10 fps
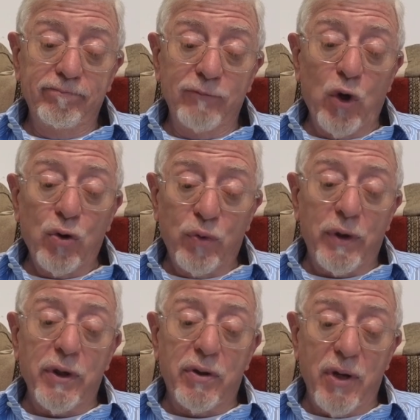Those
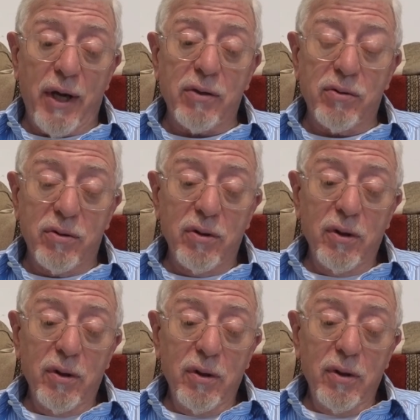were the texts
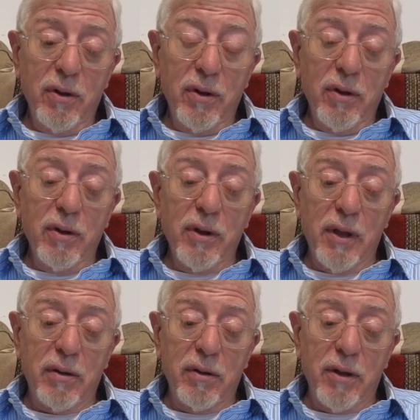
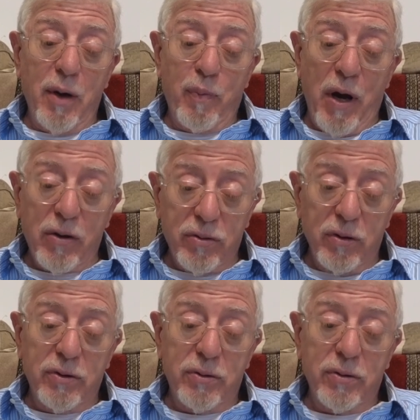that the
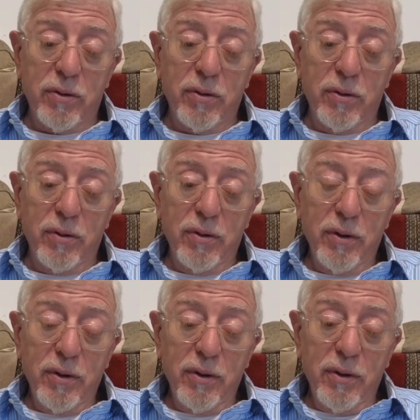apostles
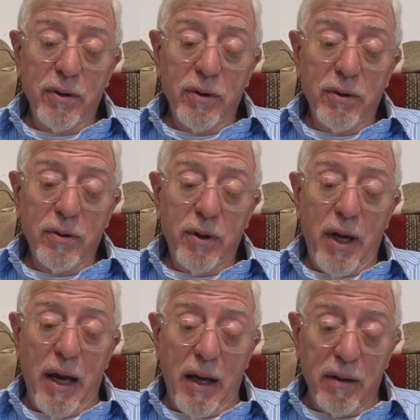
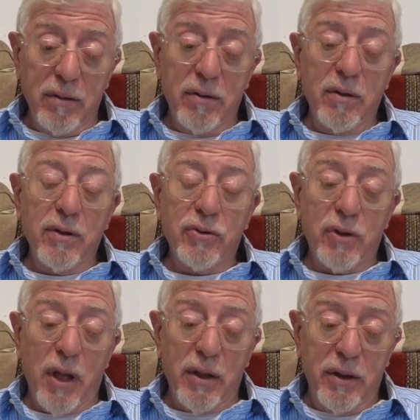had
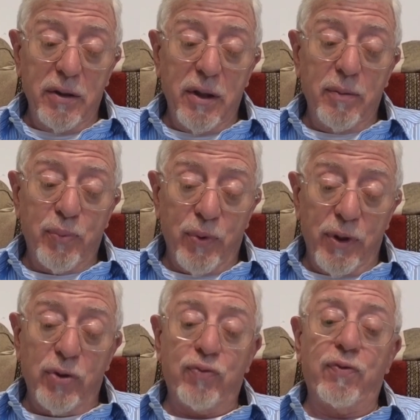studied and
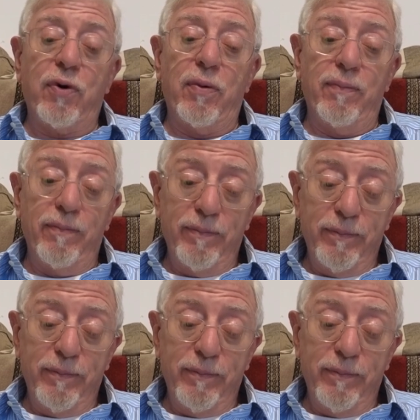preached from.